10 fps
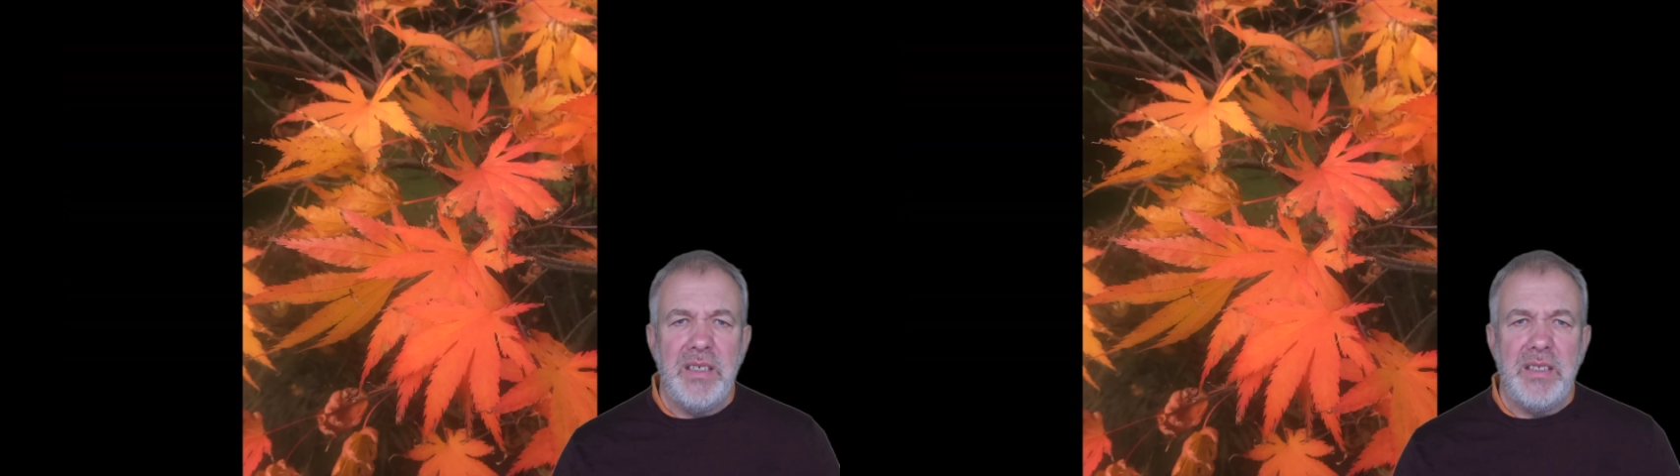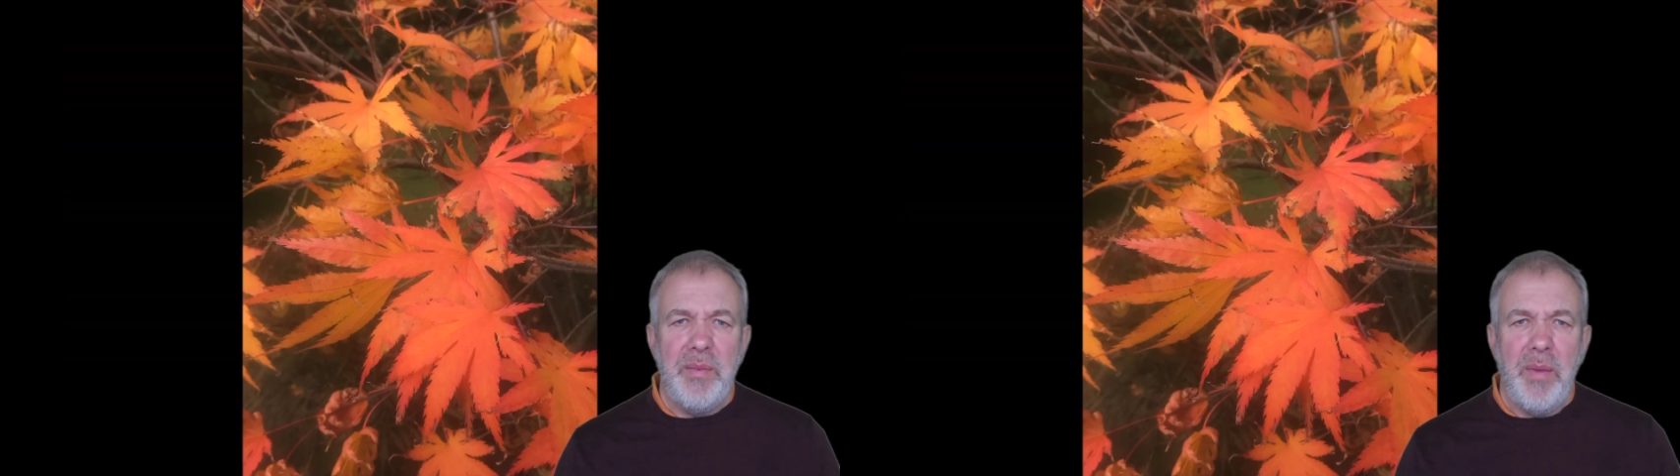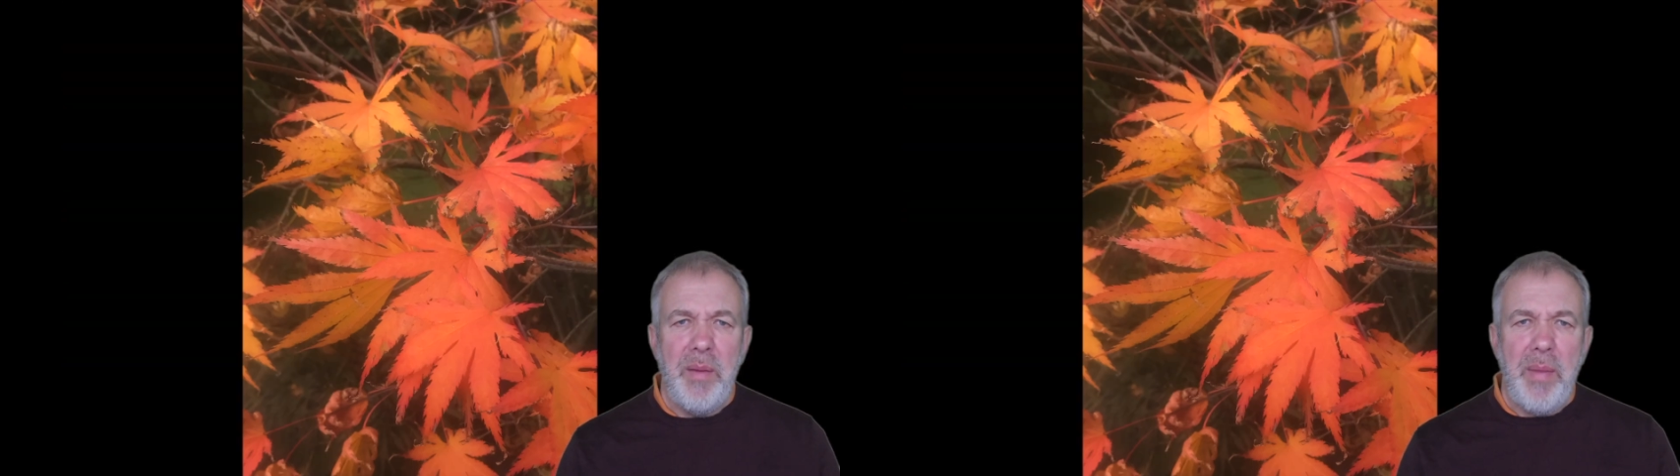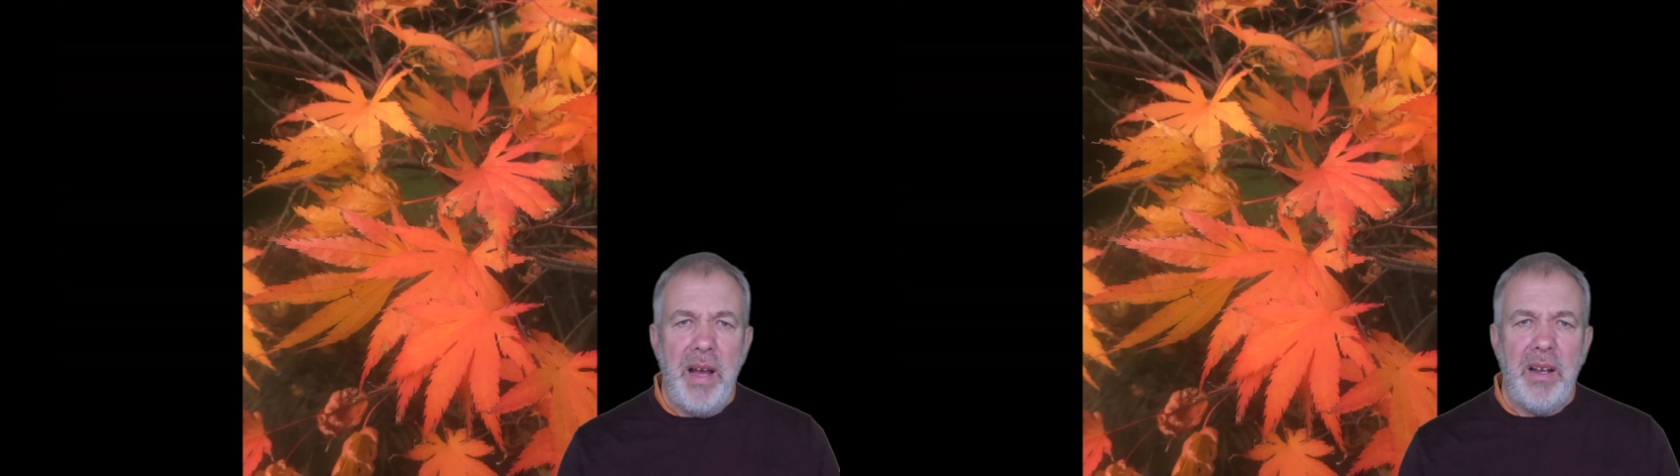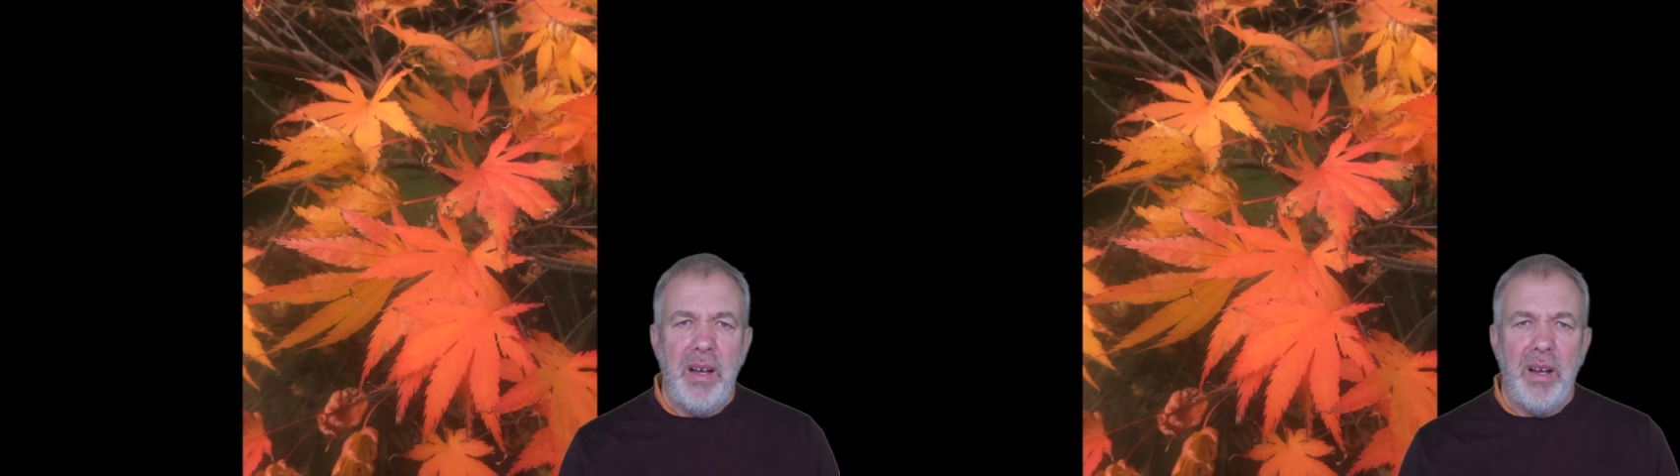in my
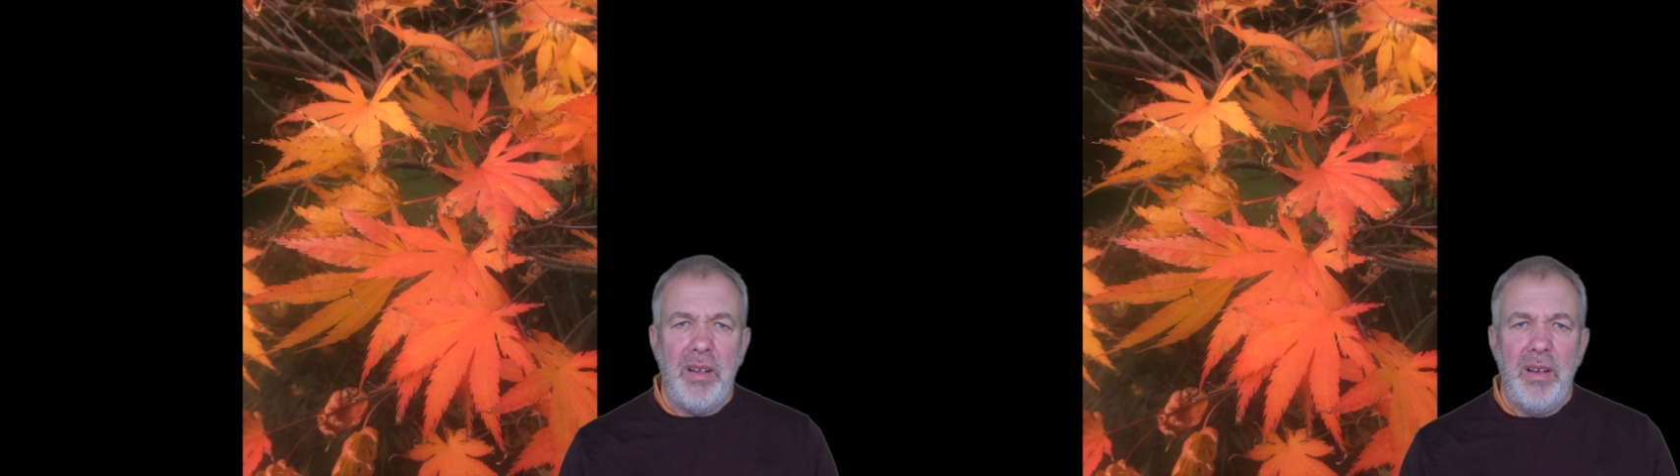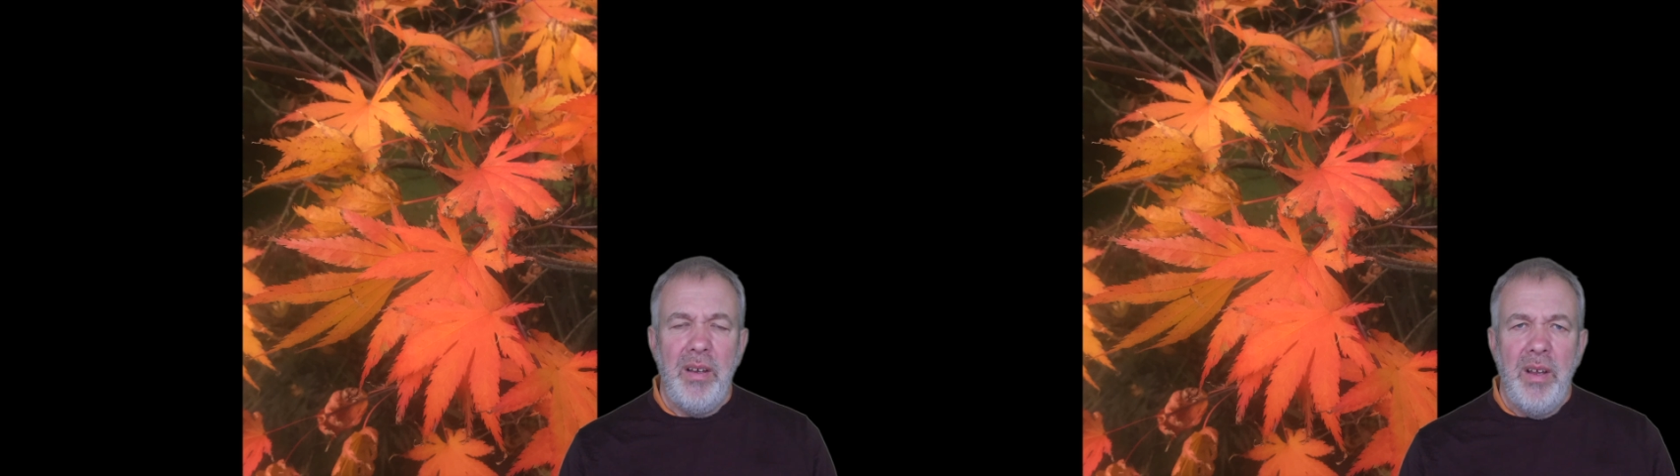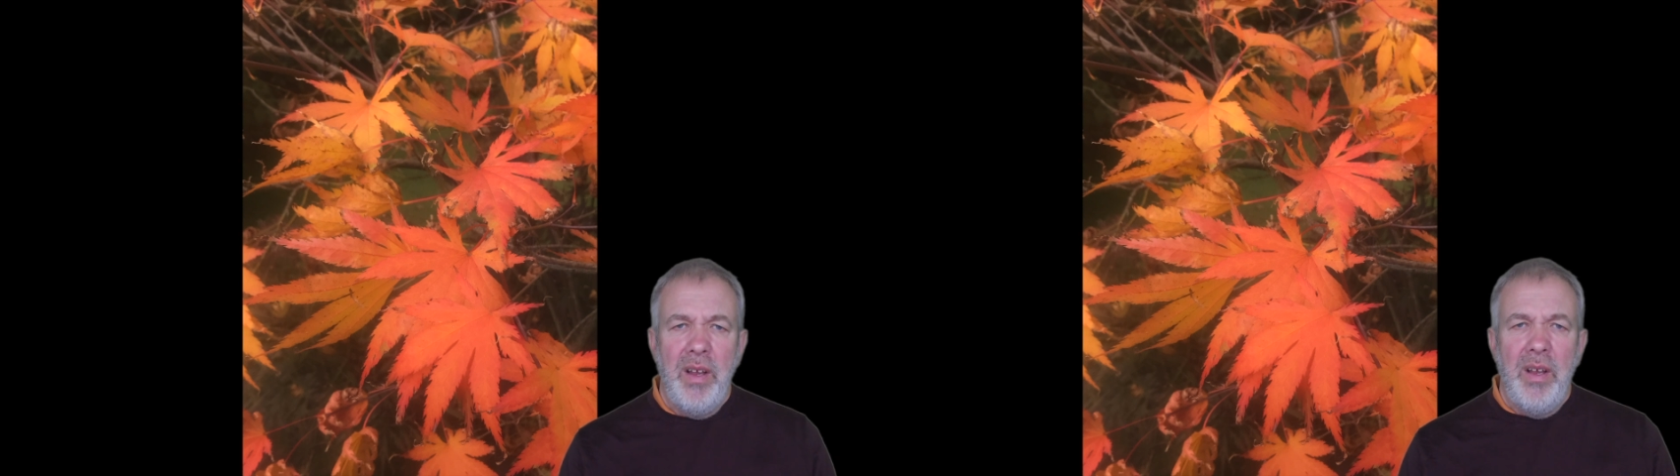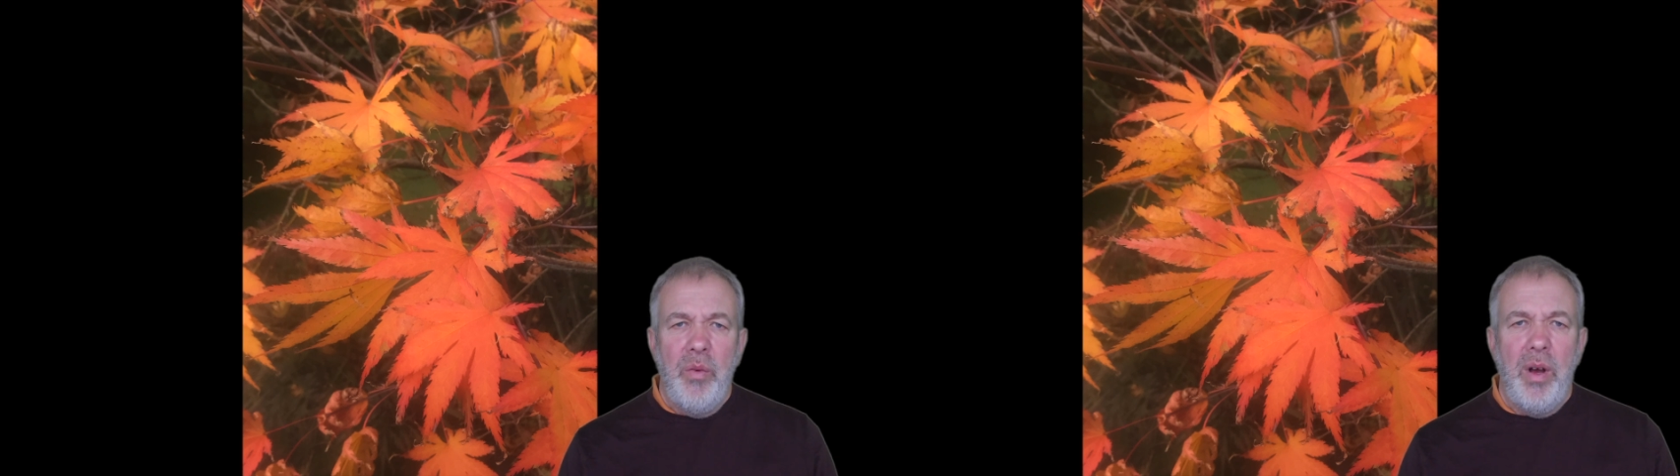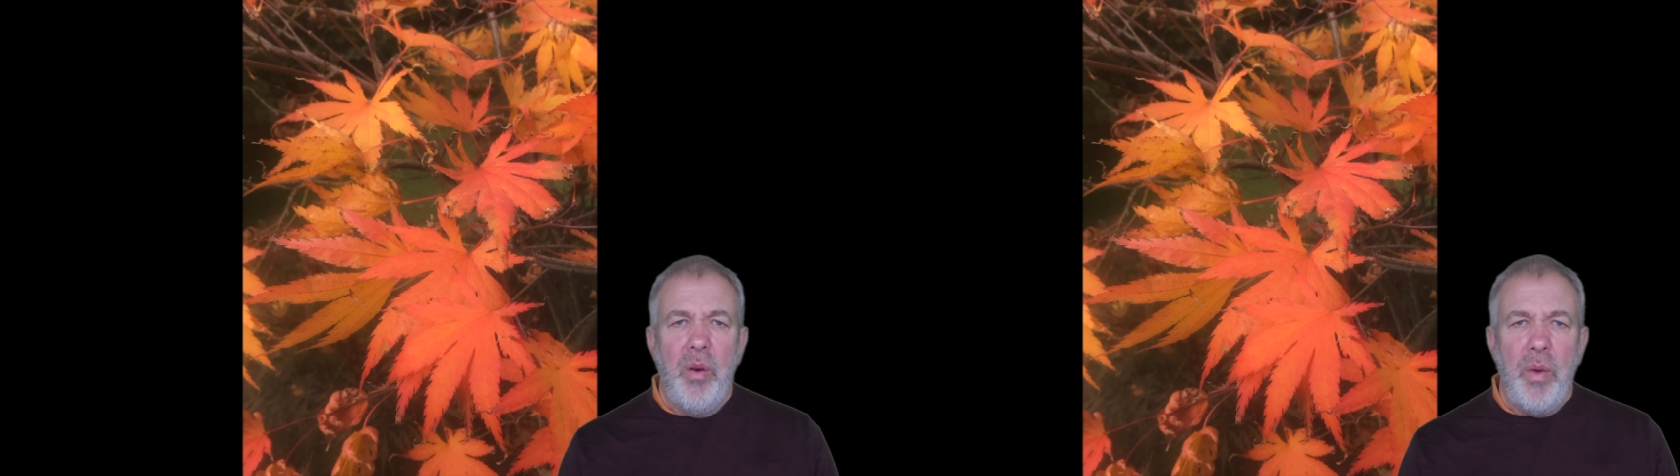back garden.
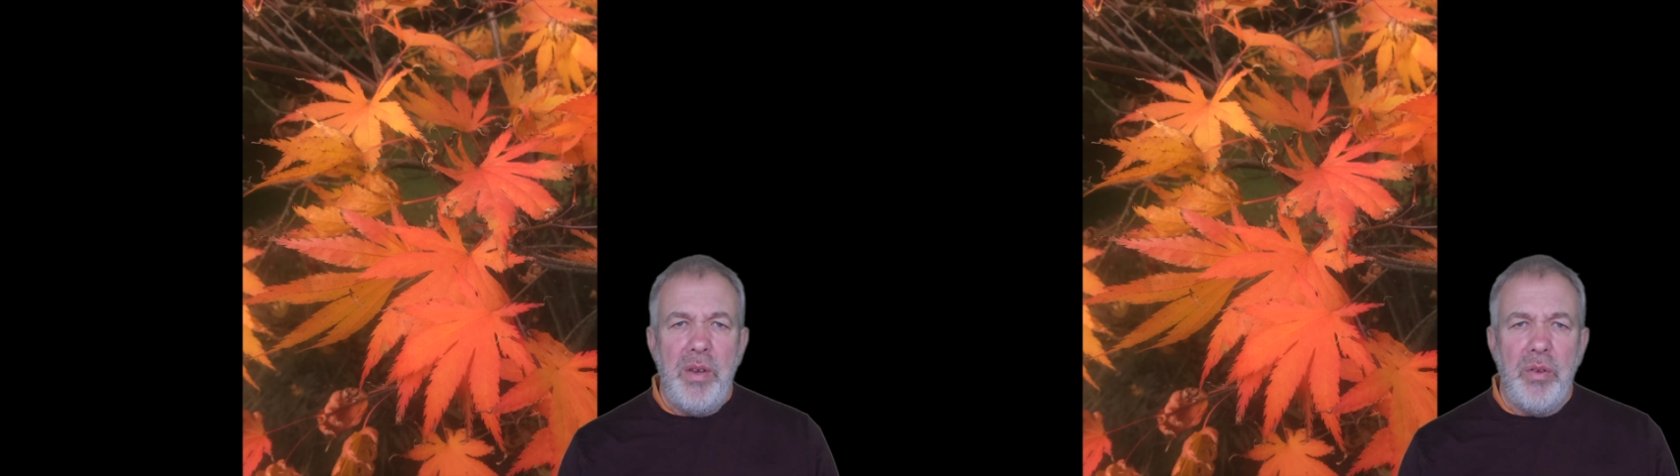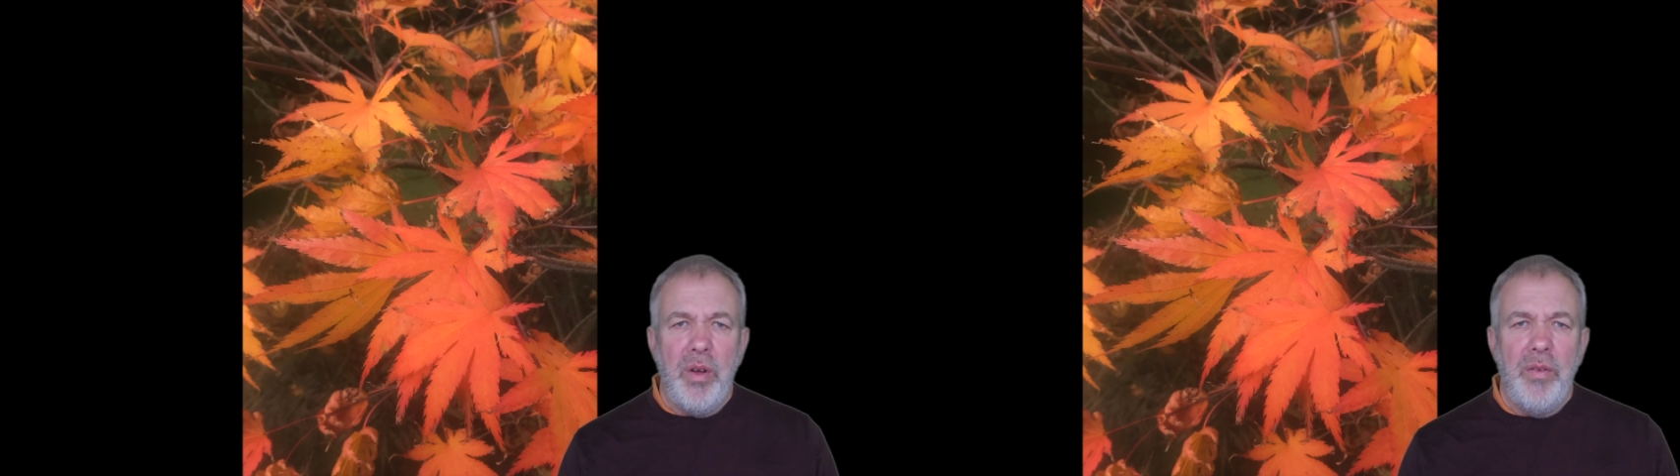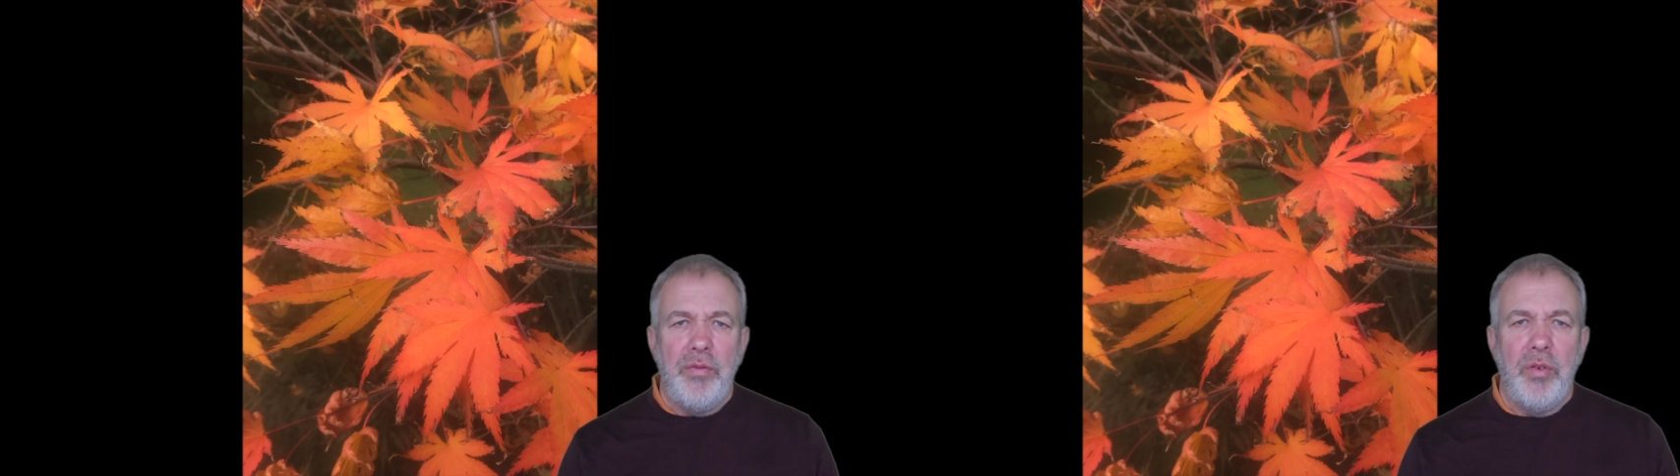Well, when you go for a